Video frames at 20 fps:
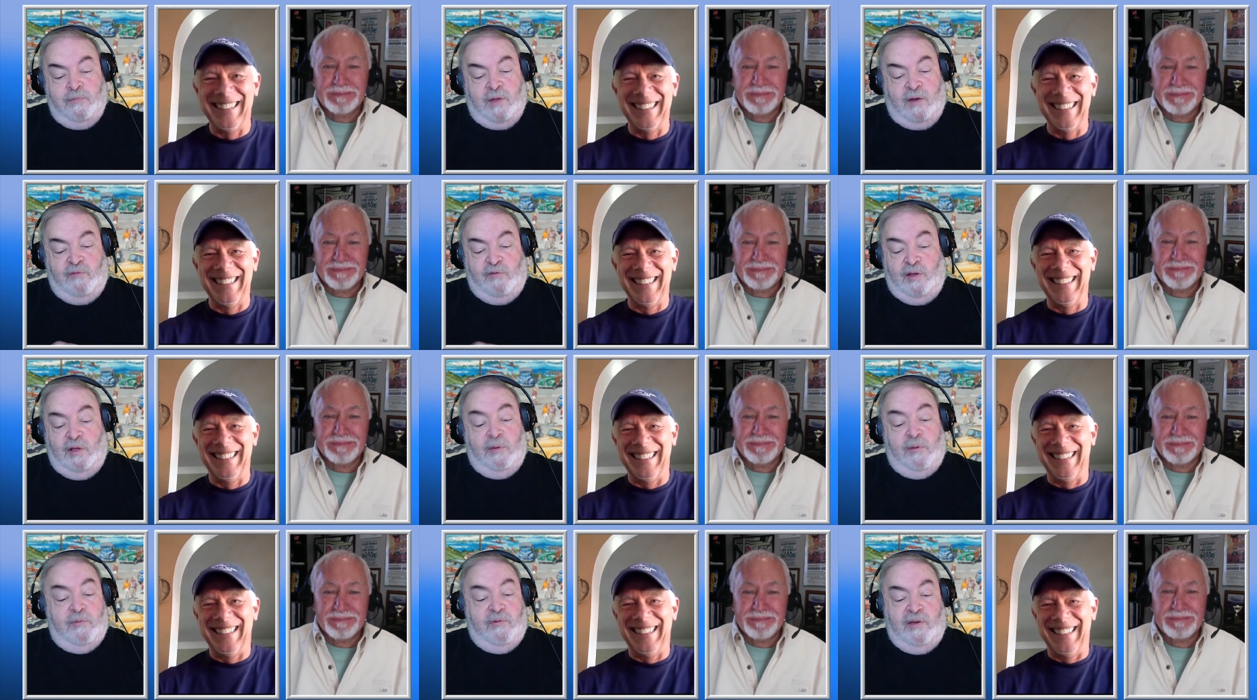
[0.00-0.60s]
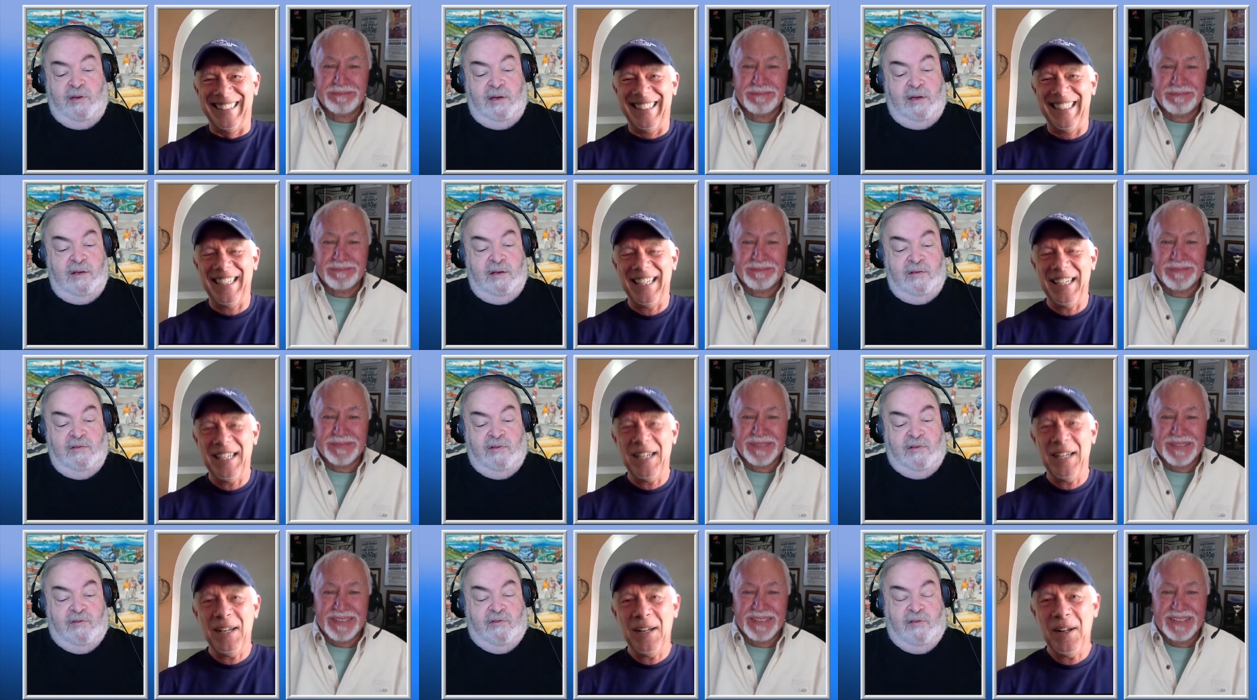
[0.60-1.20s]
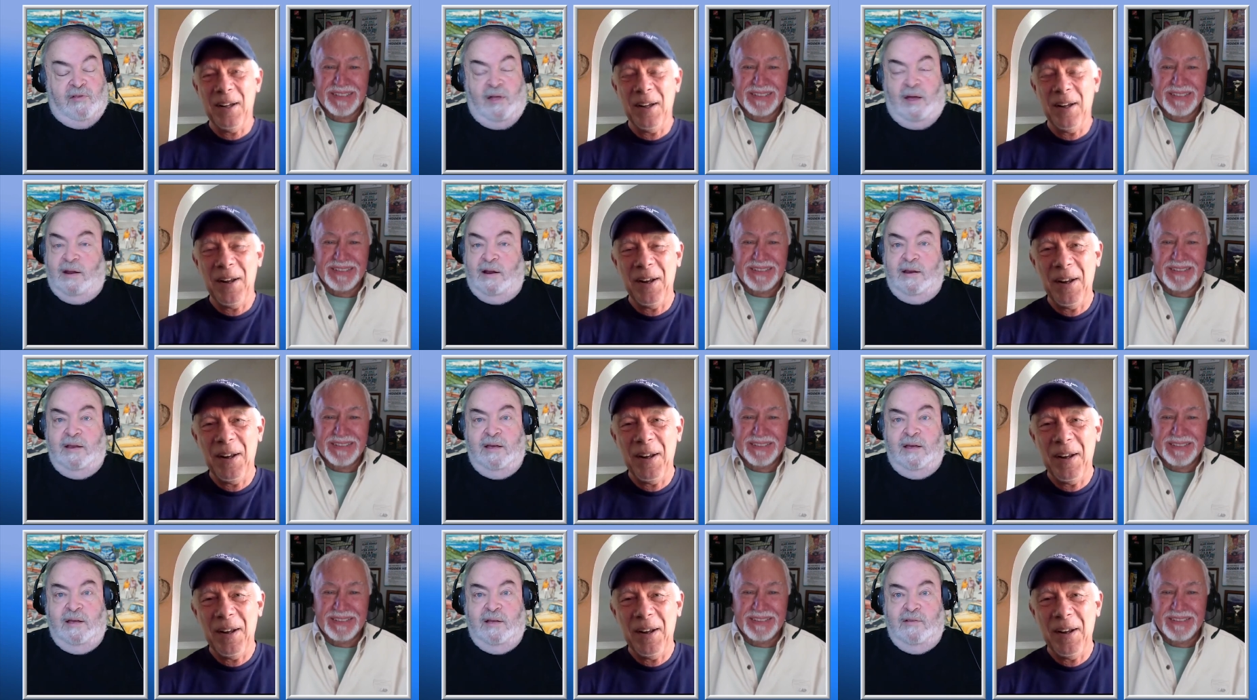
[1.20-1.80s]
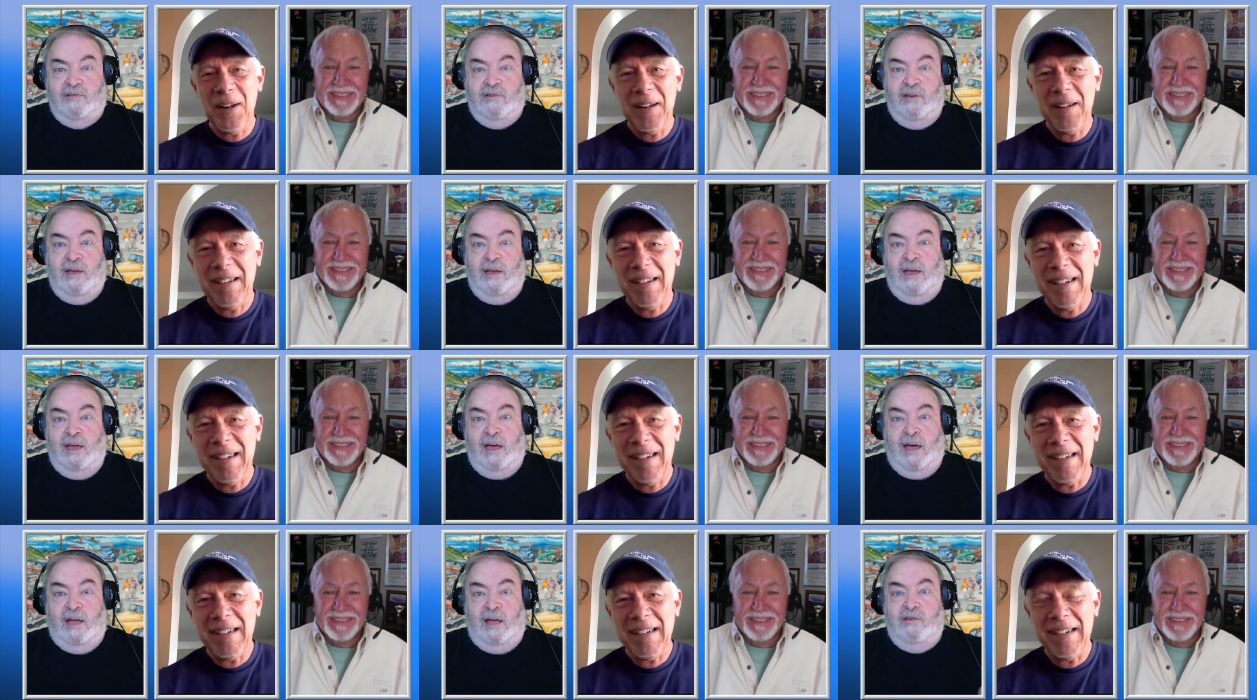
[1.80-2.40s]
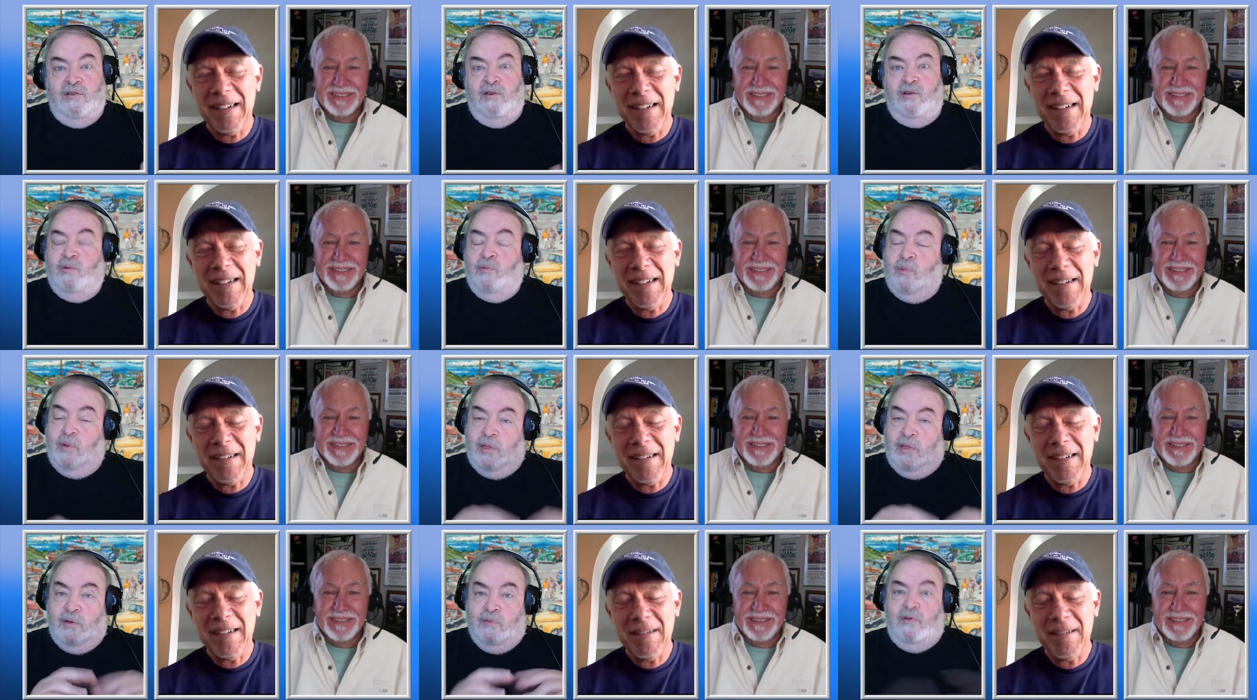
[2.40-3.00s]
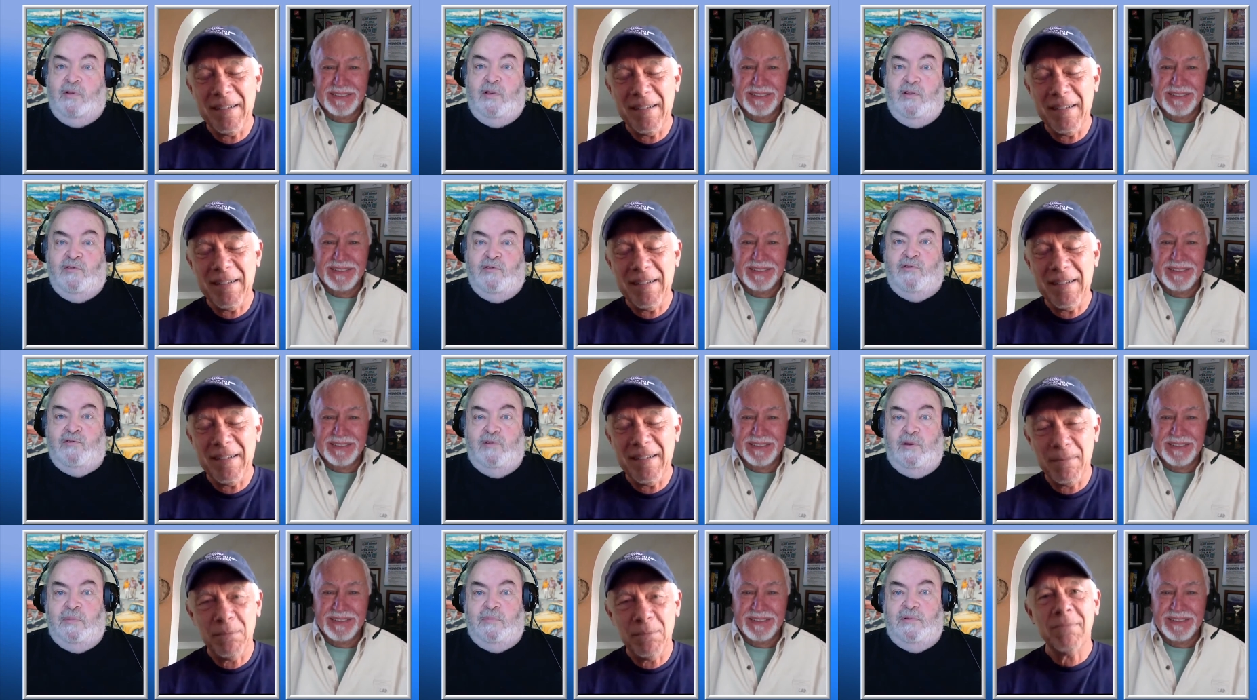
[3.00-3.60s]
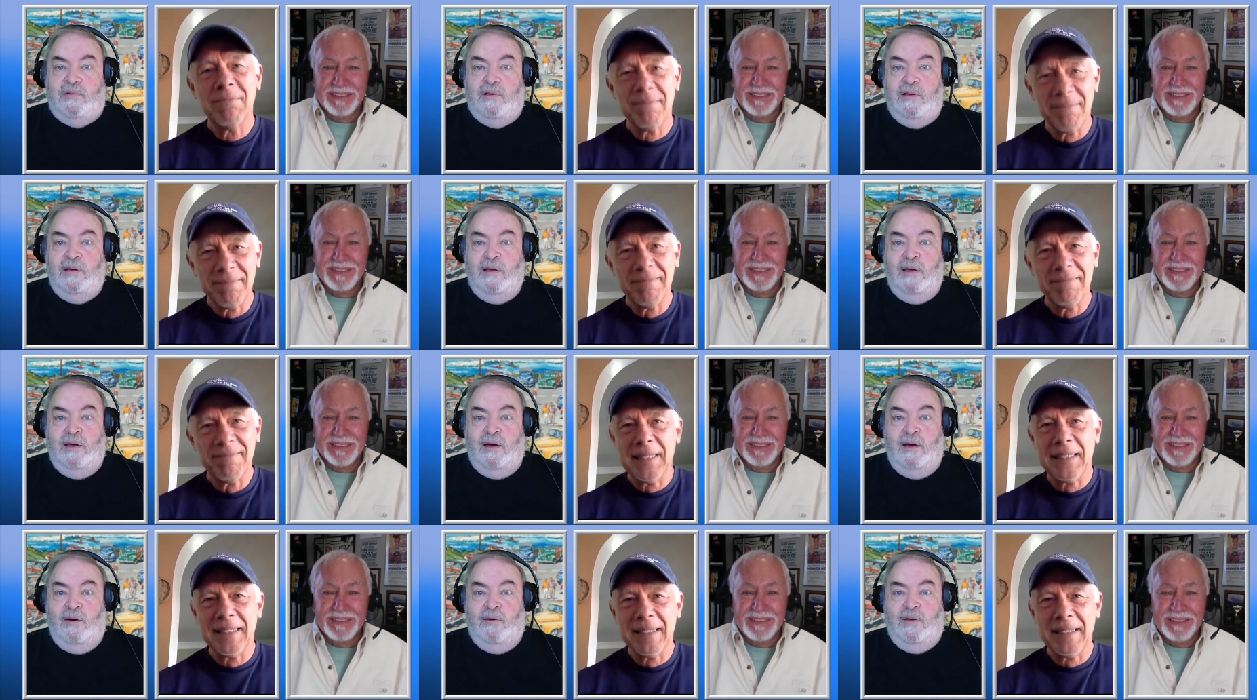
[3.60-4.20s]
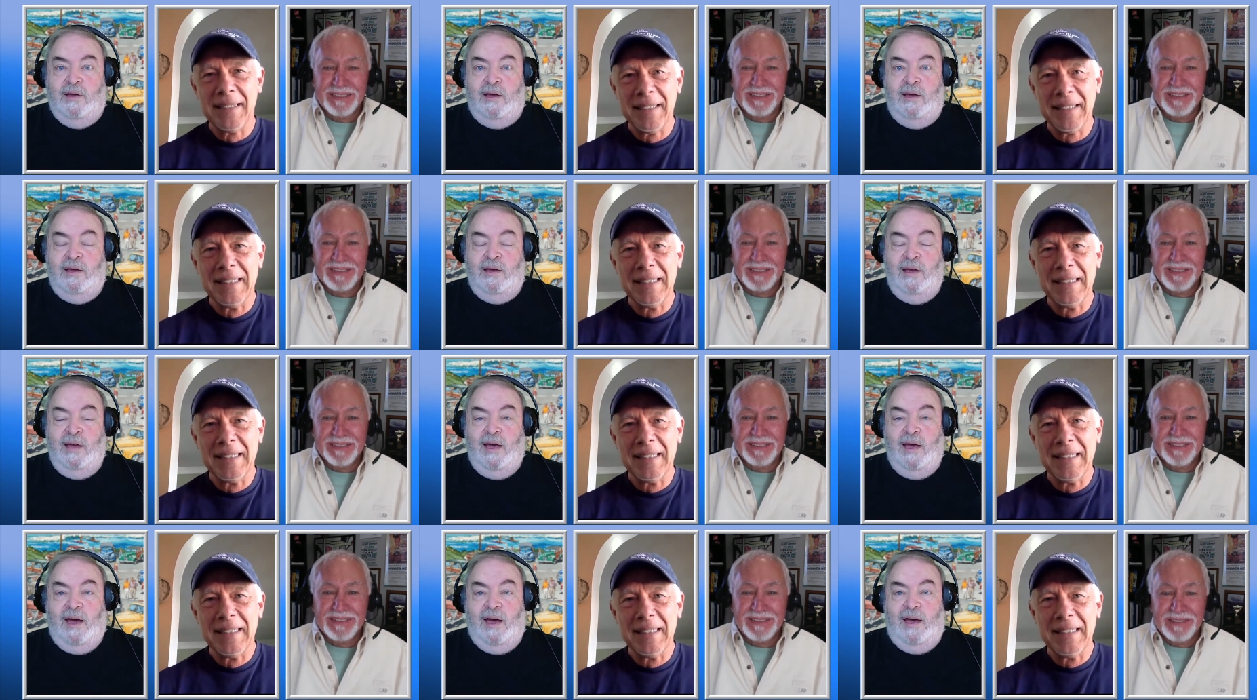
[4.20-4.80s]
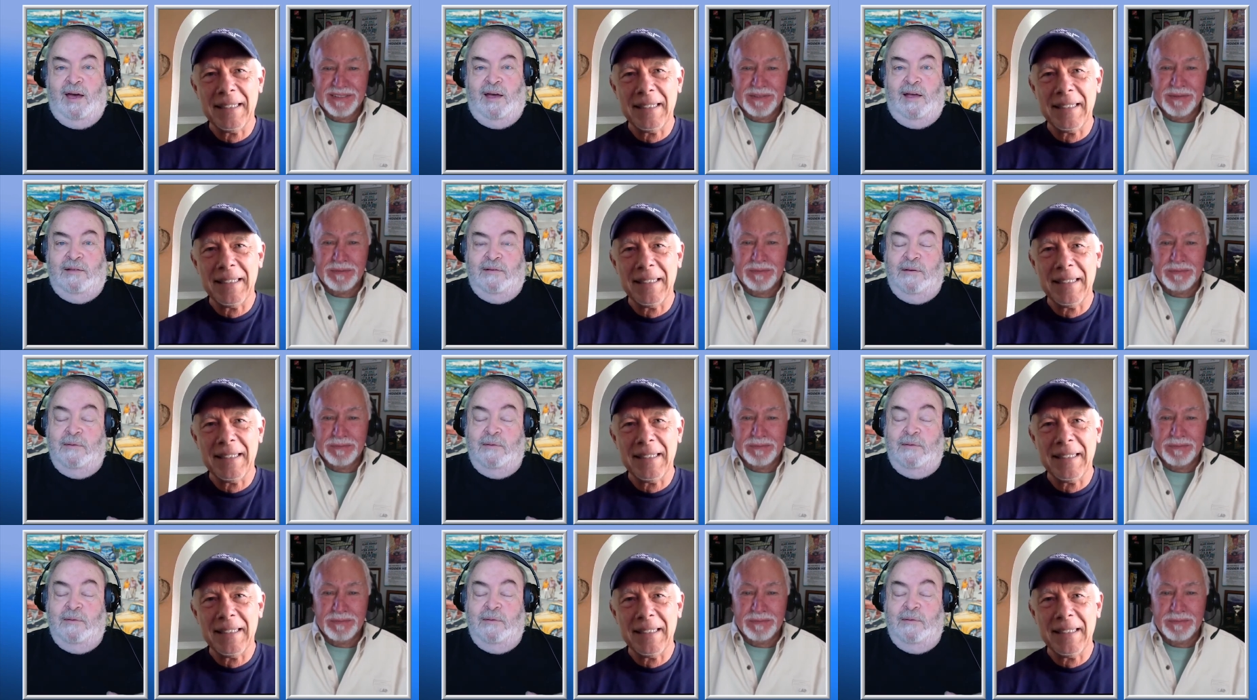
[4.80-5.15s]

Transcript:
Speaker 1: Phillips heads and slotted heads. And, you know, when they really stripped Okay, and